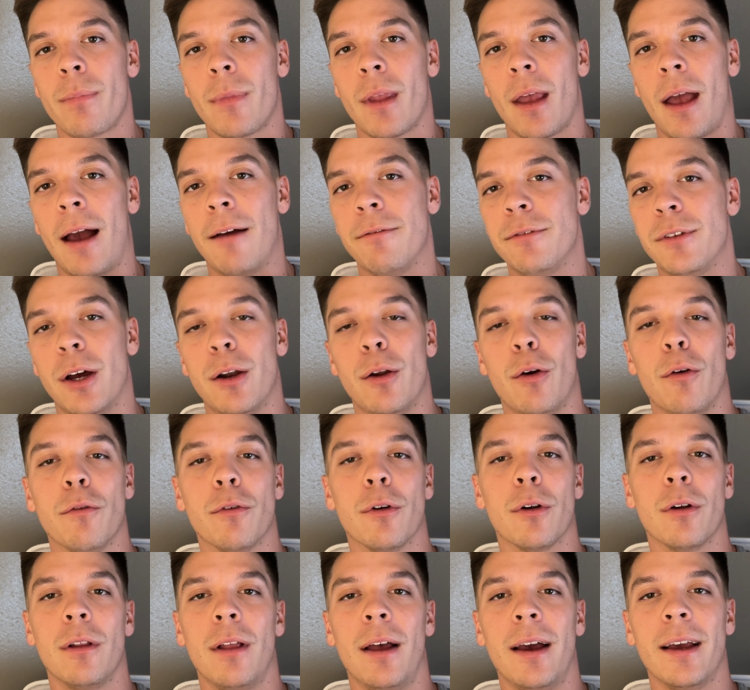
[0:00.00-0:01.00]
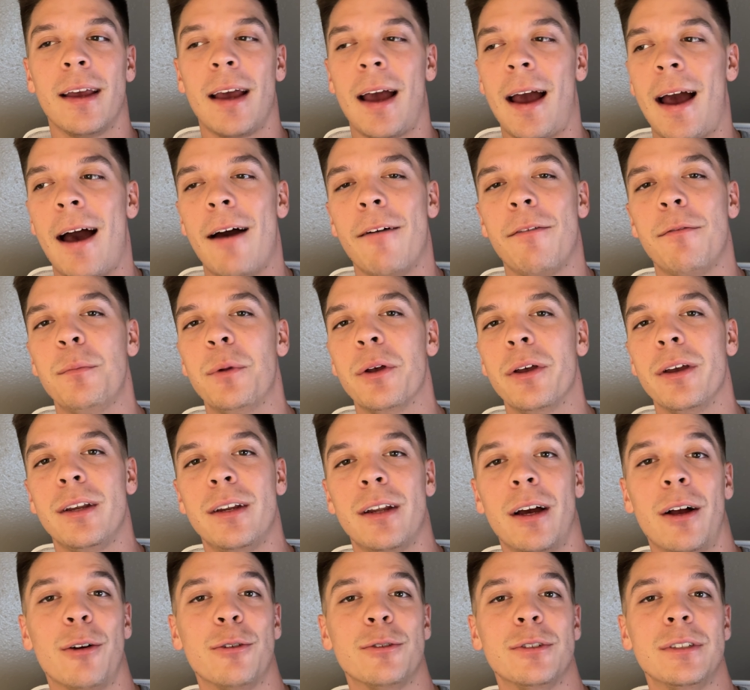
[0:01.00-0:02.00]
have done over like
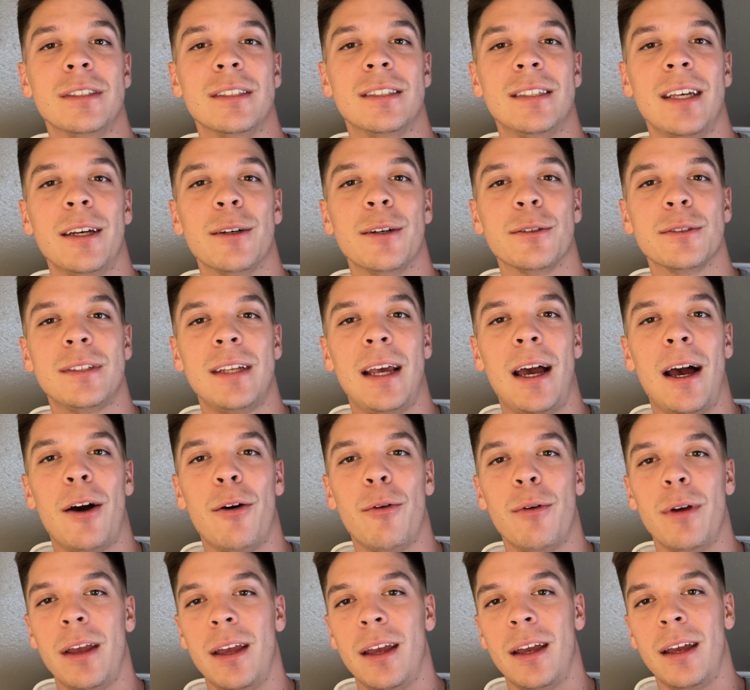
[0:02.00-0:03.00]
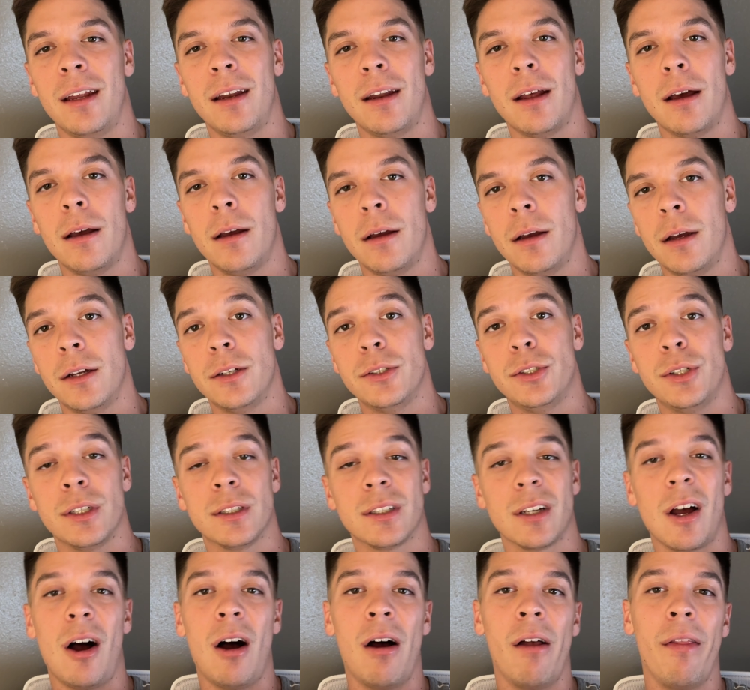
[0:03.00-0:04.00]
$500,000 in sales now in
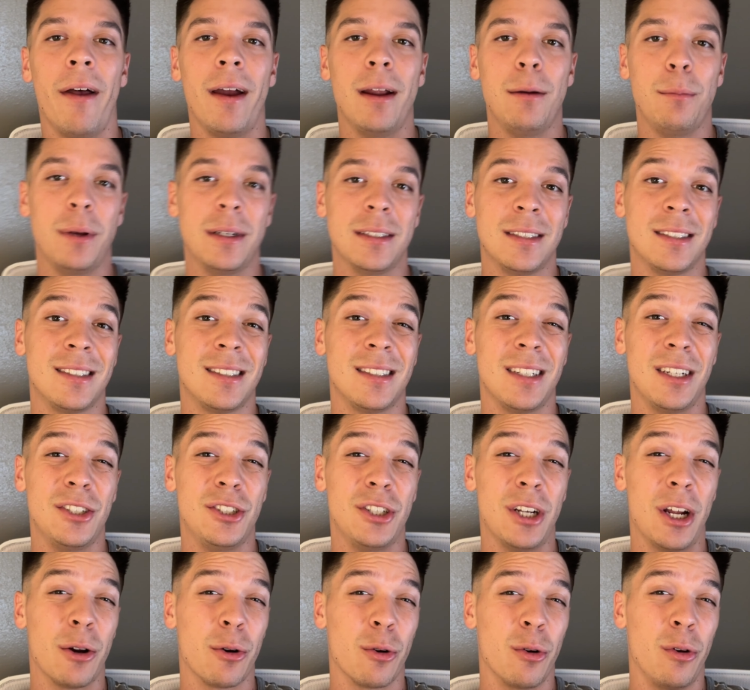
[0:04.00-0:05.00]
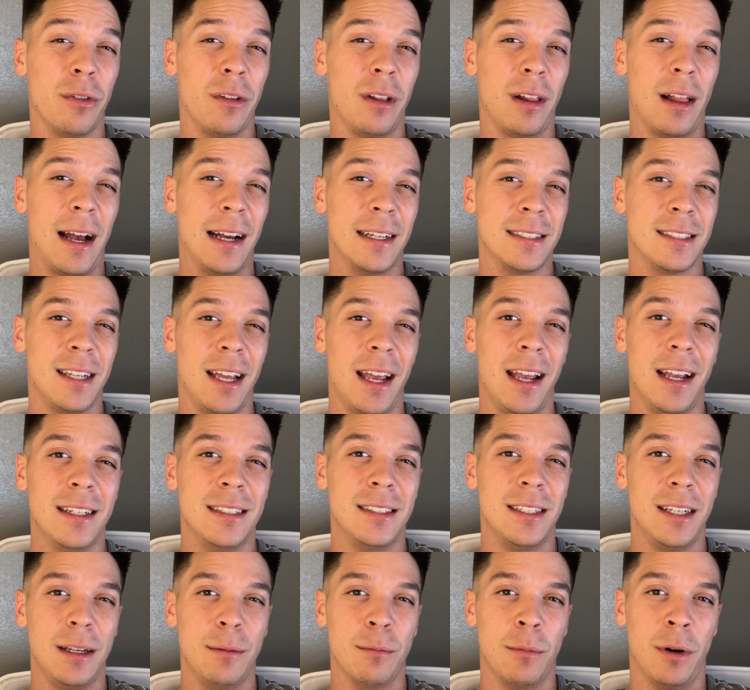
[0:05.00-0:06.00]
just online business in general in the last
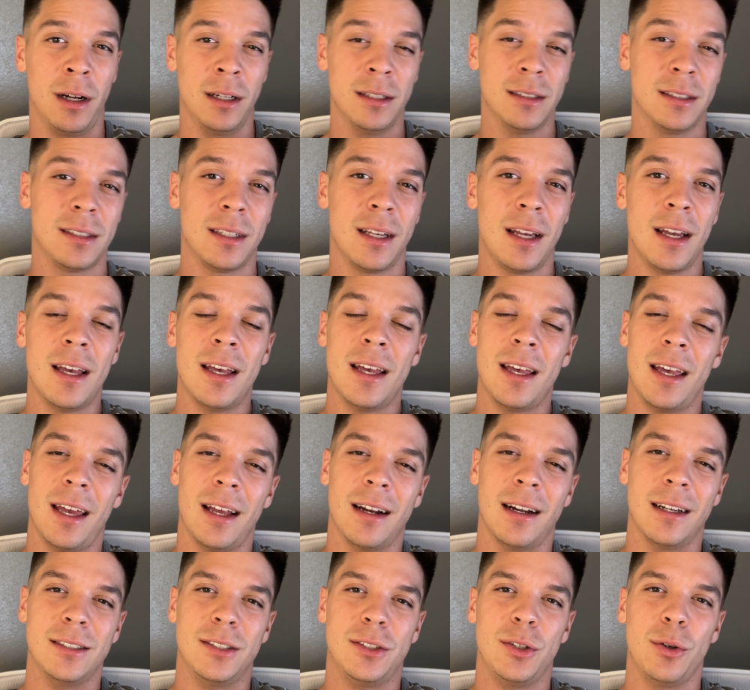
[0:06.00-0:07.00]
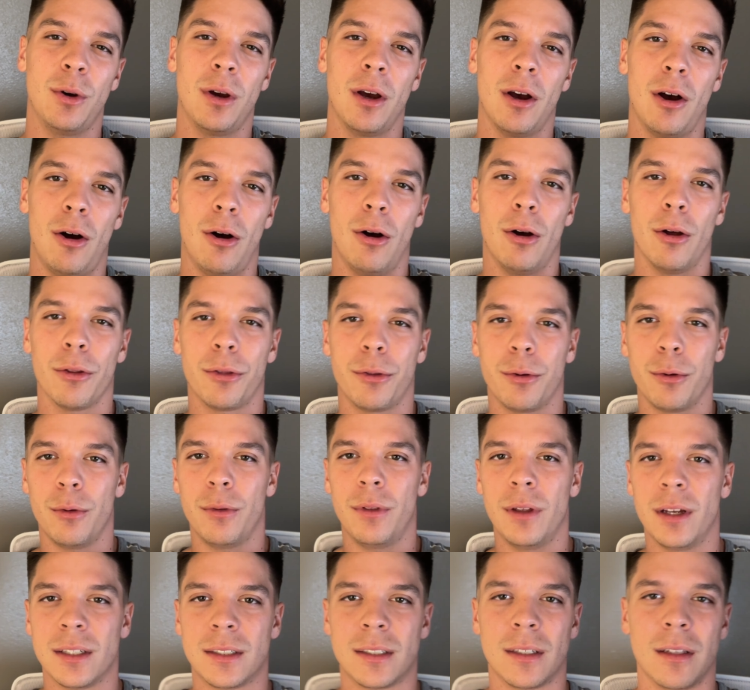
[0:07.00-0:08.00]
18 months. And I do it all through
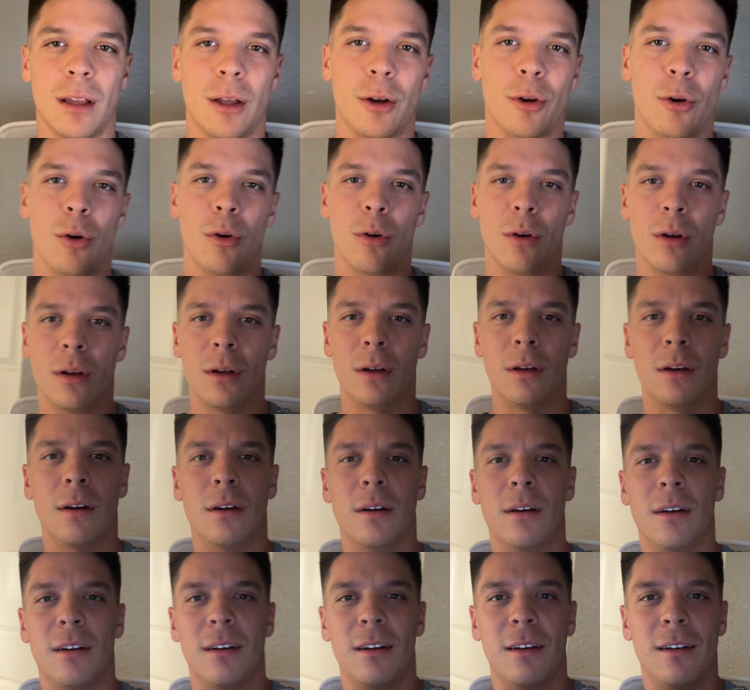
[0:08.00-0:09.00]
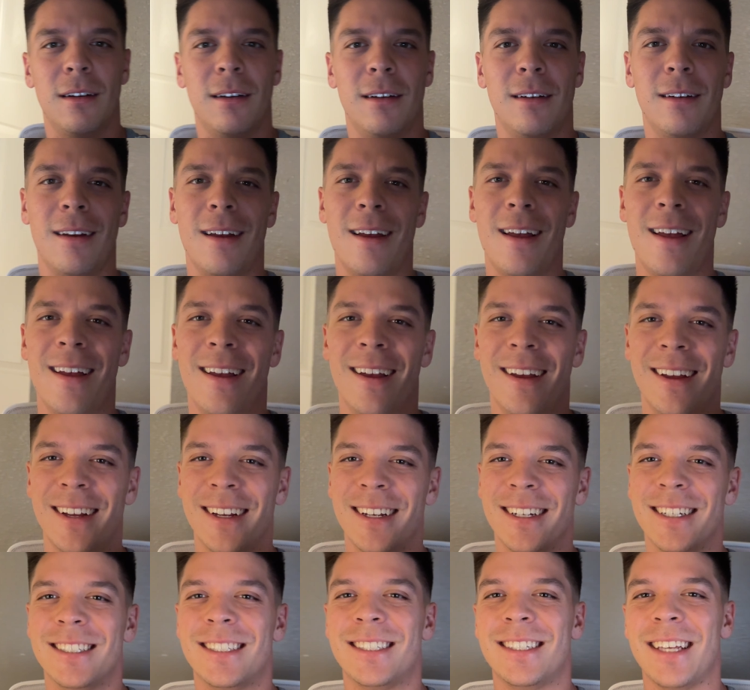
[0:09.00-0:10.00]
this little
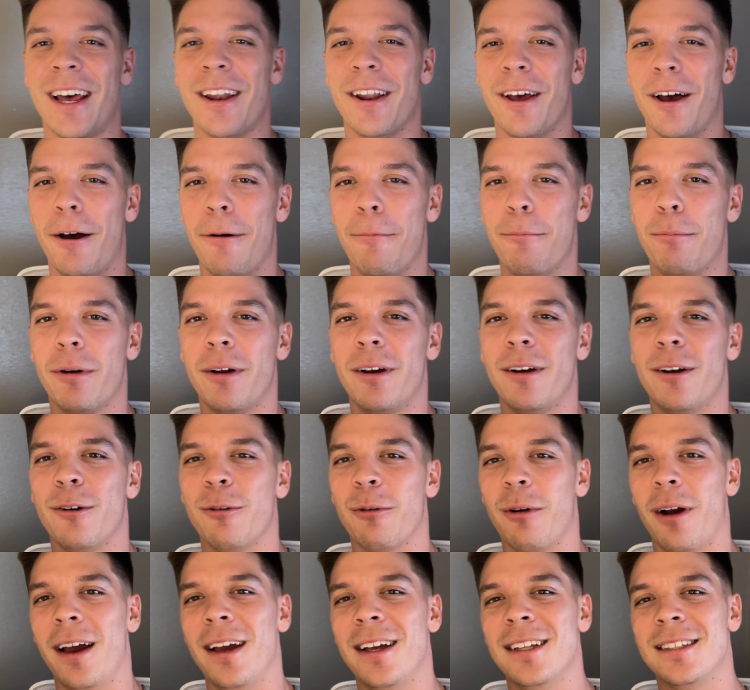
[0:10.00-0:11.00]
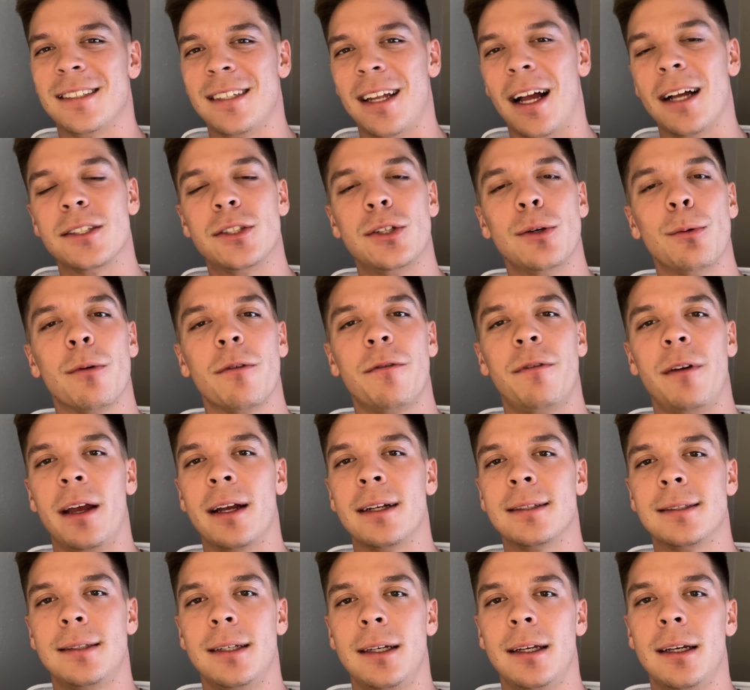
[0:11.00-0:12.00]
setup, right? It's not super
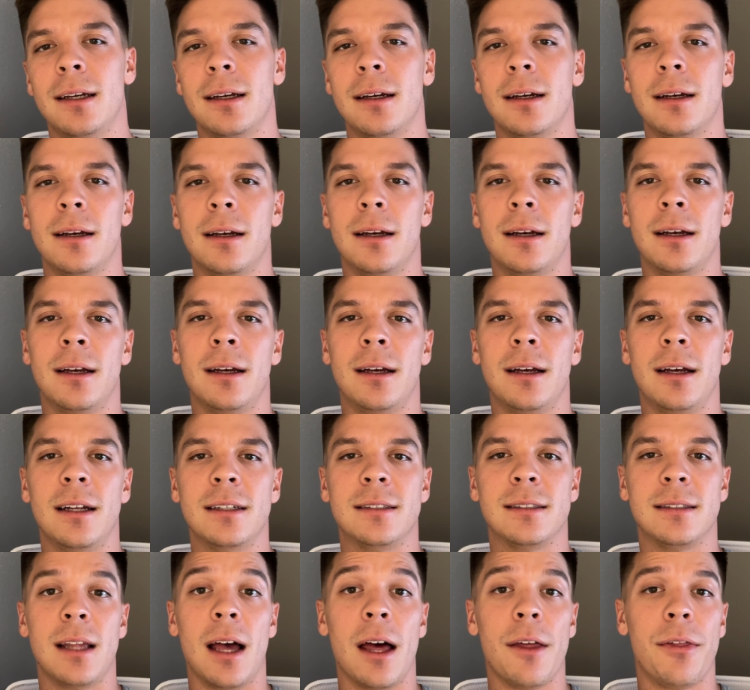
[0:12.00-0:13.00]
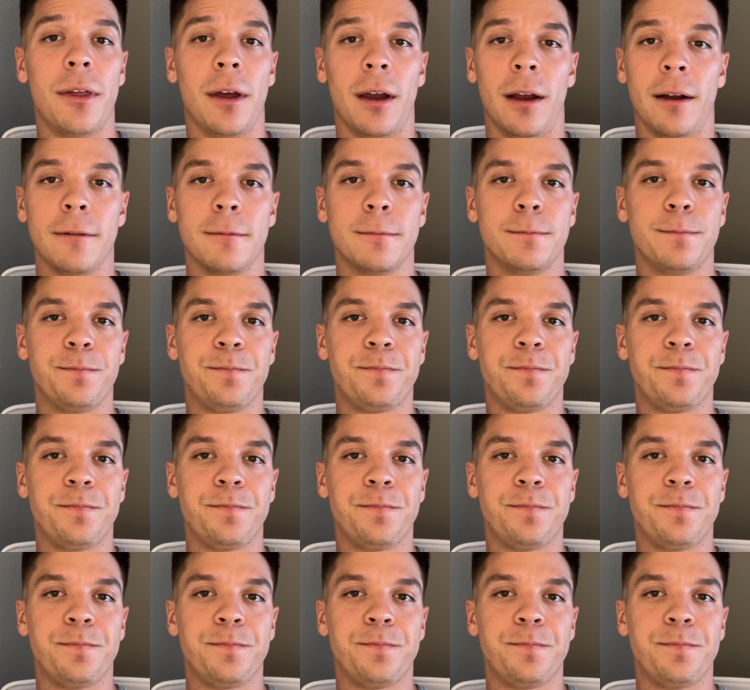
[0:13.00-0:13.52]
fancy. It's nothing.